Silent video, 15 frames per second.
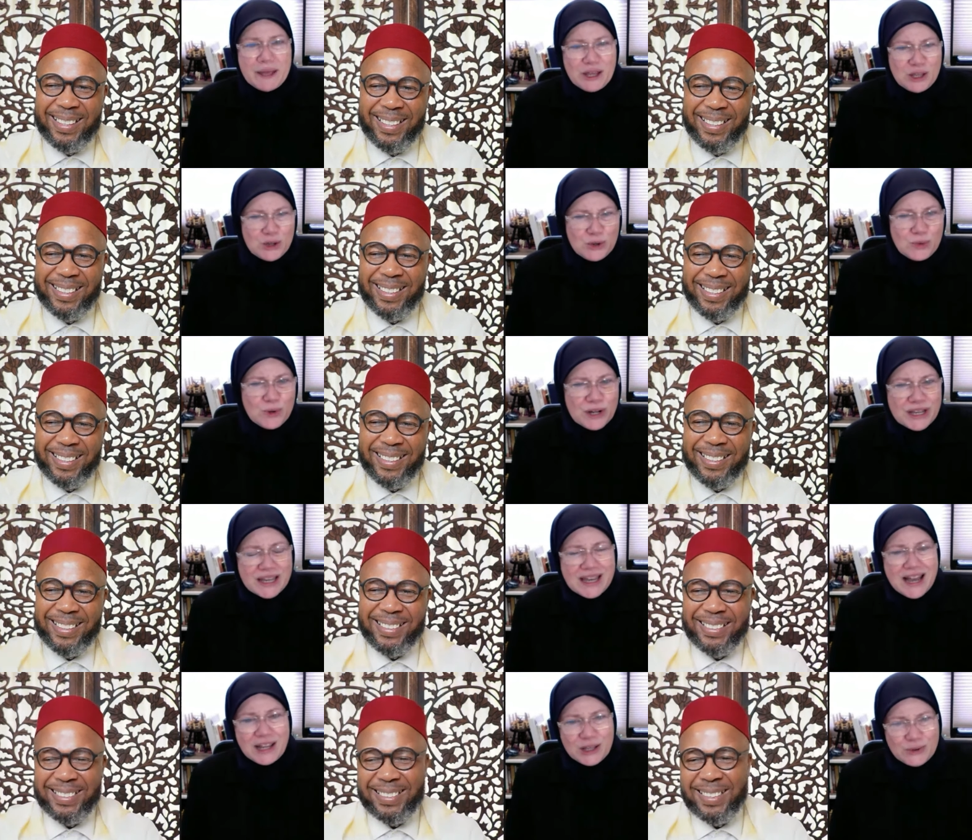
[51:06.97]
Speaker 1: Are you
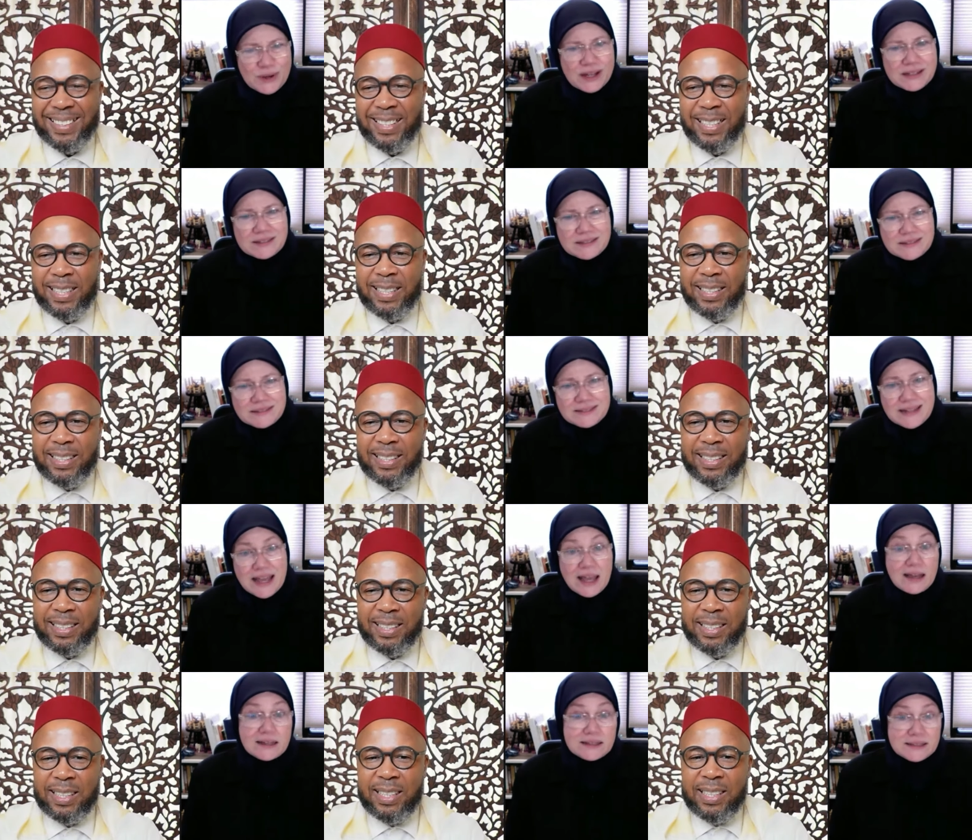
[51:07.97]
working? Are you on
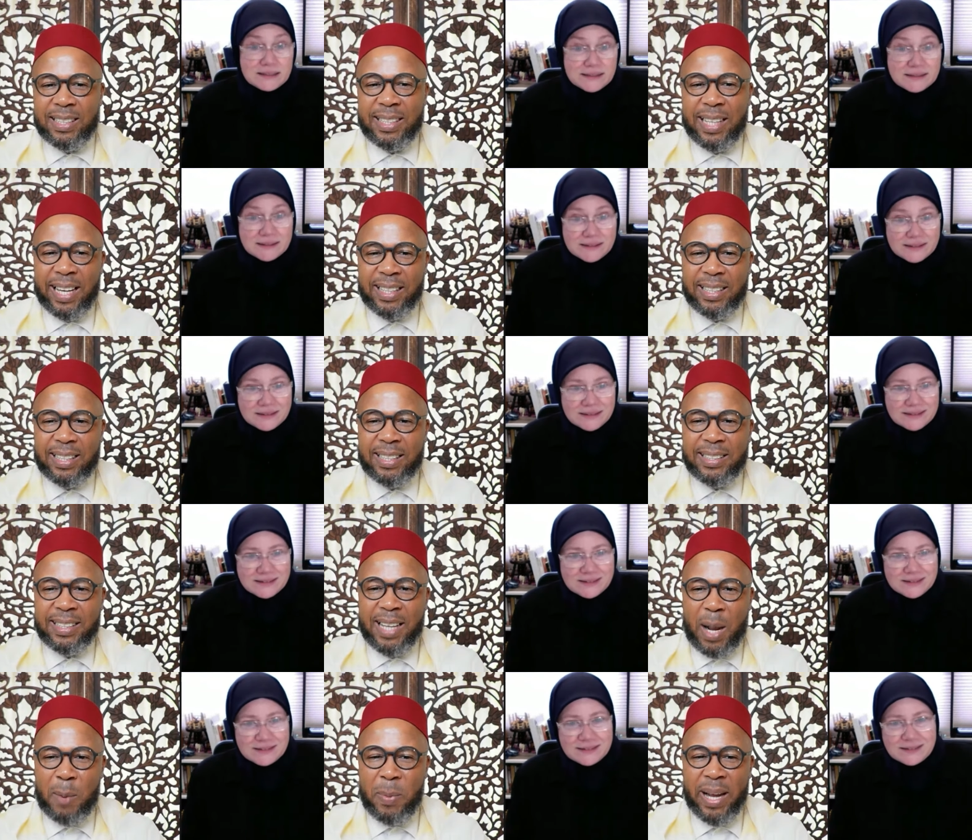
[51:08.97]
Speaker 2: X? Yeah.
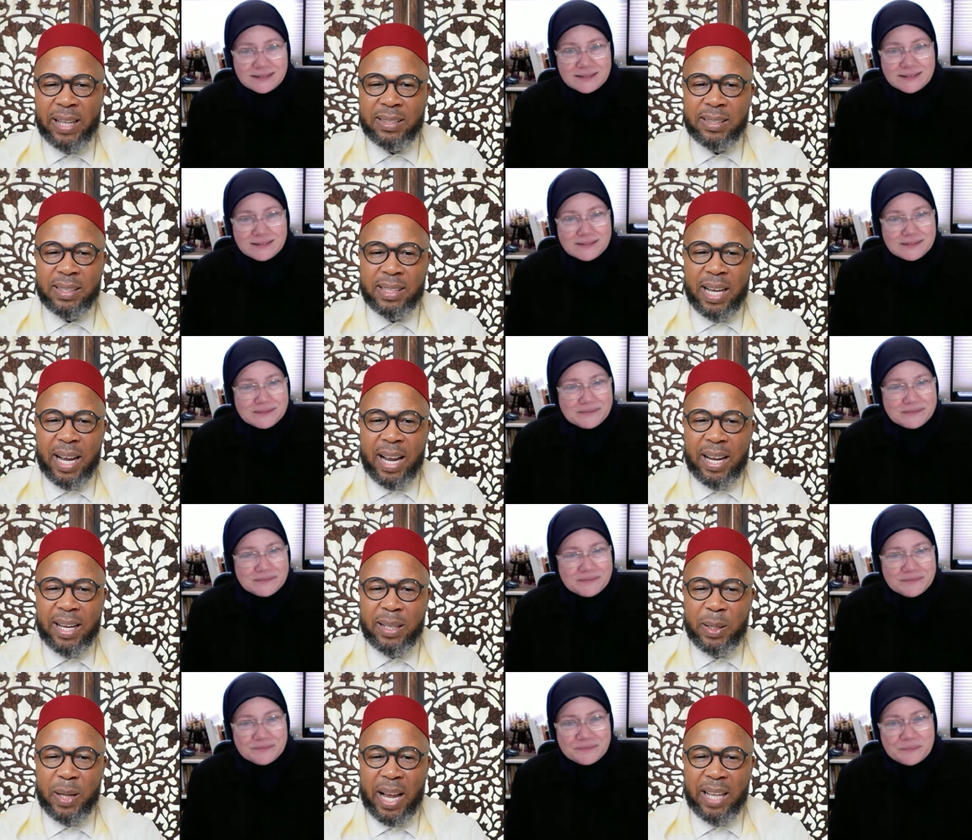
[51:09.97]
Yeah. I'm actually, yeah.
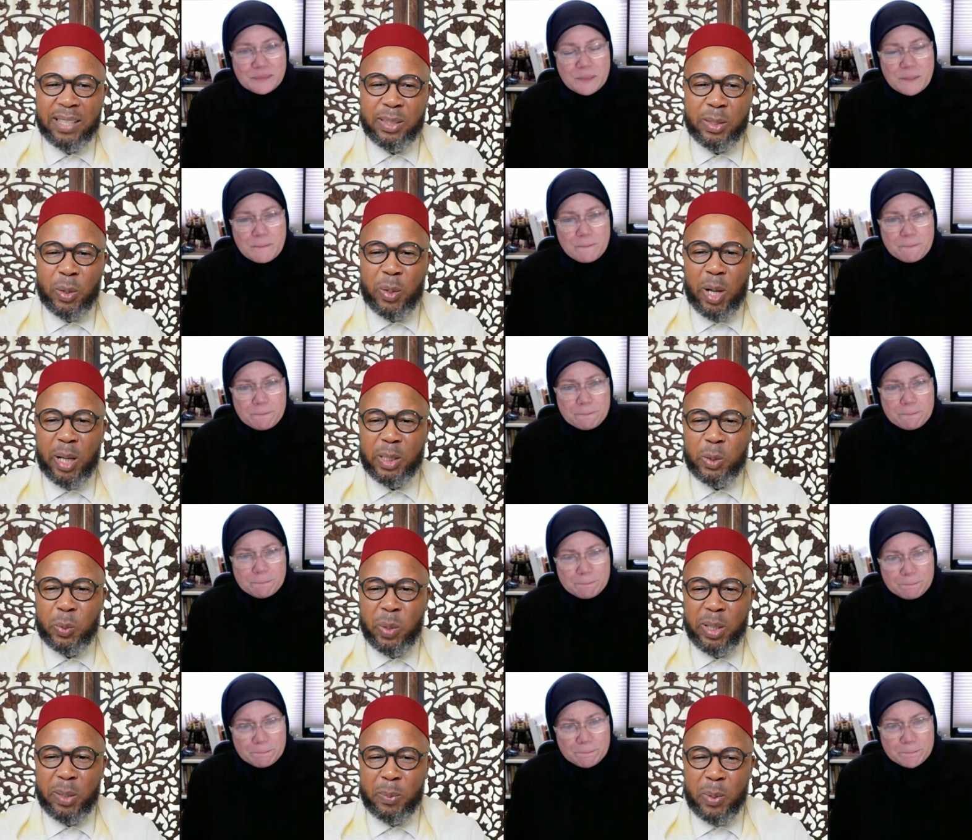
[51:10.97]
I, I still call it
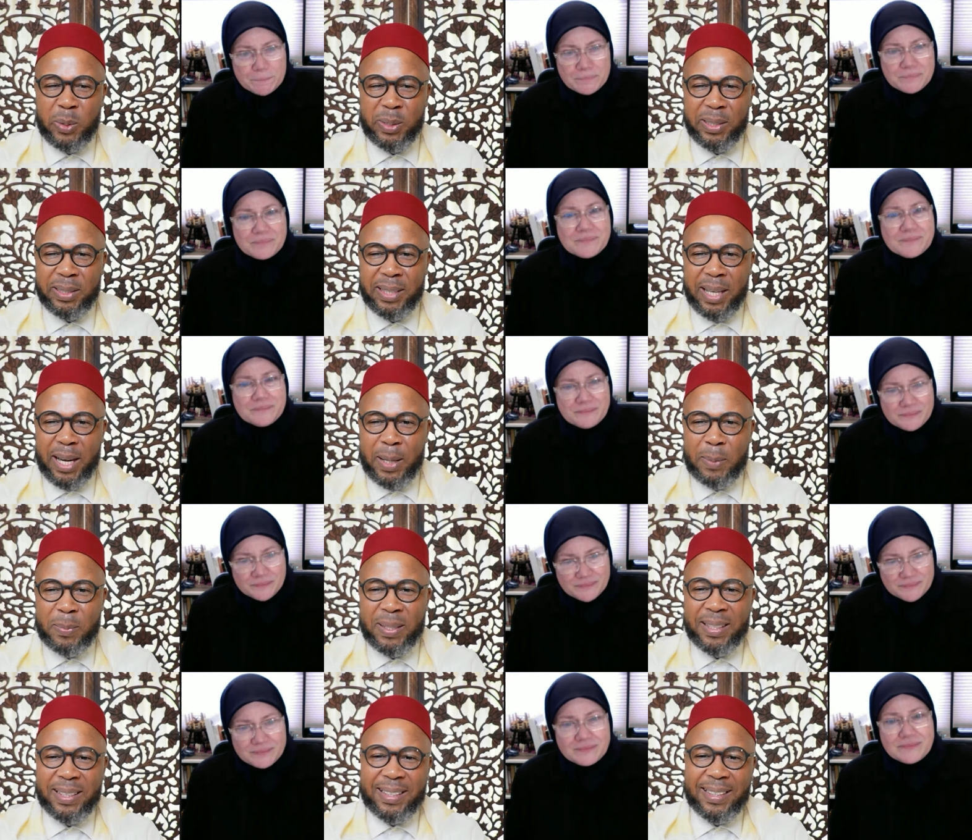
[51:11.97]
Twitter most of the time
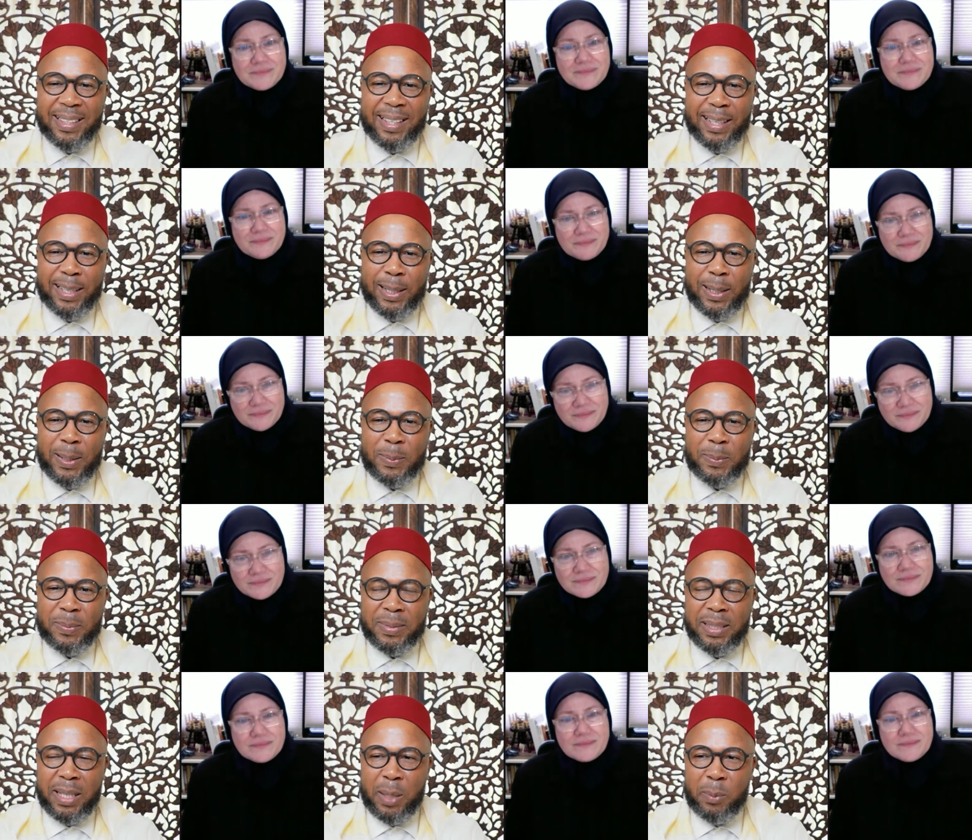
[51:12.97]
um
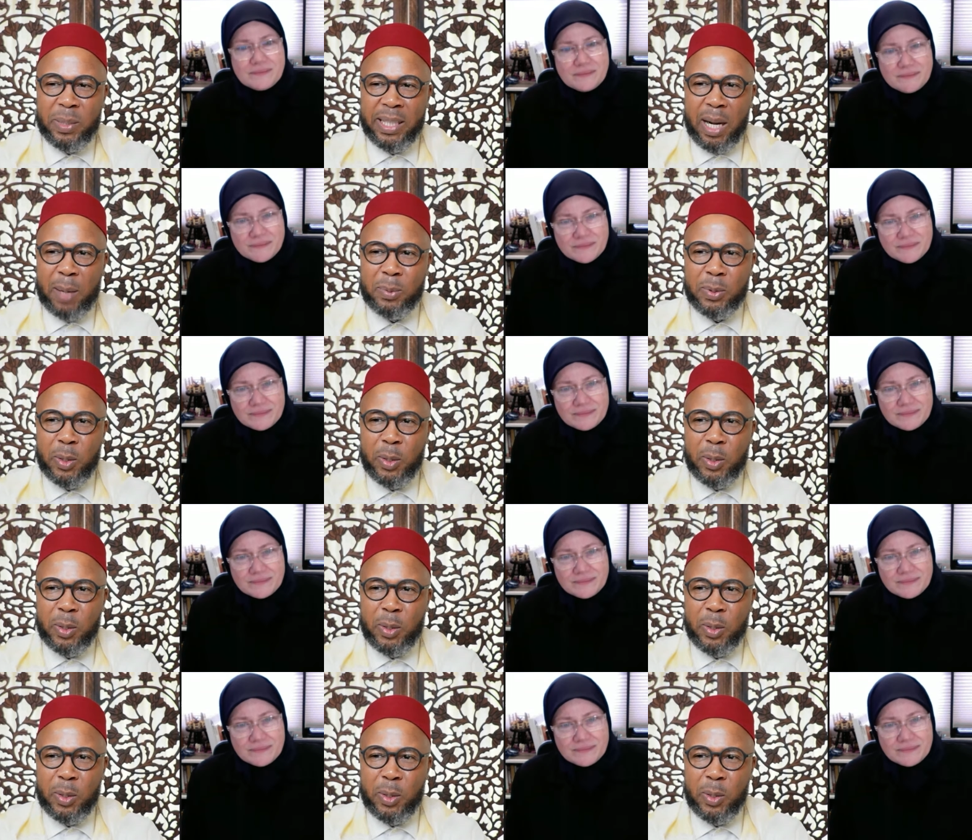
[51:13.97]
yeah but yeah i'm still